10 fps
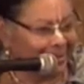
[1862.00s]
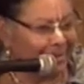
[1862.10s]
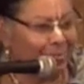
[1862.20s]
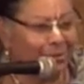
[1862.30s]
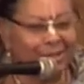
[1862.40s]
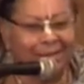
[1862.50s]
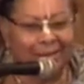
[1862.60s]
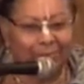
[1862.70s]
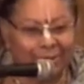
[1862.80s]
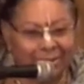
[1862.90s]
the beauty and
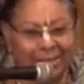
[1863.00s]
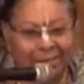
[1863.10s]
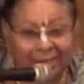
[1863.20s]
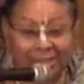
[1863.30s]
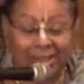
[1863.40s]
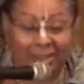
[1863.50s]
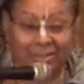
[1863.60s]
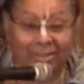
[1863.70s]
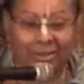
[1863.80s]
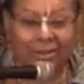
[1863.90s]
the mercy of the
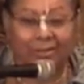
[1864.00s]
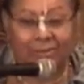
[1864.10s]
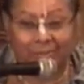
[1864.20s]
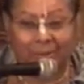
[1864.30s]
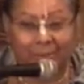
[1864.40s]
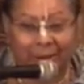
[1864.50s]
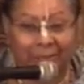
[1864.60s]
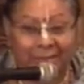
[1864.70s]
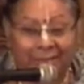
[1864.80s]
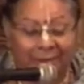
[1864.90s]
shelter of Srimad
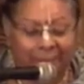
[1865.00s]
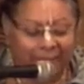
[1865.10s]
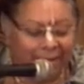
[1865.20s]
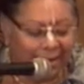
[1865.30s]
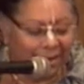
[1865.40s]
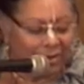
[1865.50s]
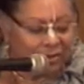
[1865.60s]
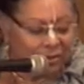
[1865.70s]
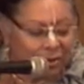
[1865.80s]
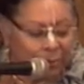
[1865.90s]
Bhagavatam.
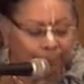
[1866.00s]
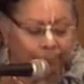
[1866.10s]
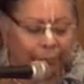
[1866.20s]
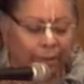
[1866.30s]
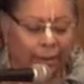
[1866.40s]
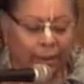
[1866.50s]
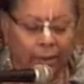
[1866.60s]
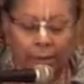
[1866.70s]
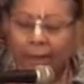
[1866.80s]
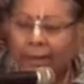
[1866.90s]
So,
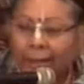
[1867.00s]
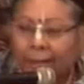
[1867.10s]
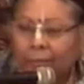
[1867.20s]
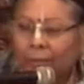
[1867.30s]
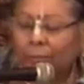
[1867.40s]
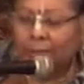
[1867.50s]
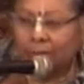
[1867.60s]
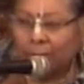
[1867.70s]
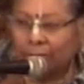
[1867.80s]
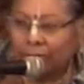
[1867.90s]
again, we want
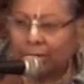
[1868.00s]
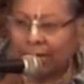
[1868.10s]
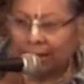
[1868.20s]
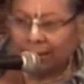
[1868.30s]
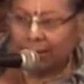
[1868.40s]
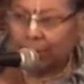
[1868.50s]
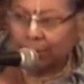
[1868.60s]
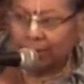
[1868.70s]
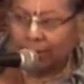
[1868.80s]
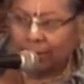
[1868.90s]
to understand this
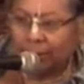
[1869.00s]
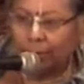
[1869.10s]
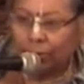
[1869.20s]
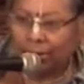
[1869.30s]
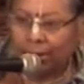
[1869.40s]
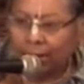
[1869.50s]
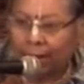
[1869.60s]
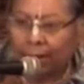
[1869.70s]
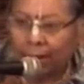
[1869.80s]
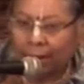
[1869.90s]
person,
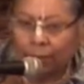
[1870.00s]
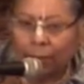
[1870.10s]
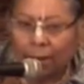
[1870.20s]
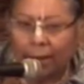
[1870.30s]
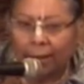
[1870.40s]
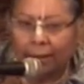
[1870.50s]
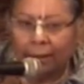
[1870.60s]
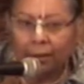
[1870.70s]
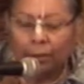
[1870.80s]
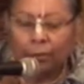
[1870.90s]
Putana, and why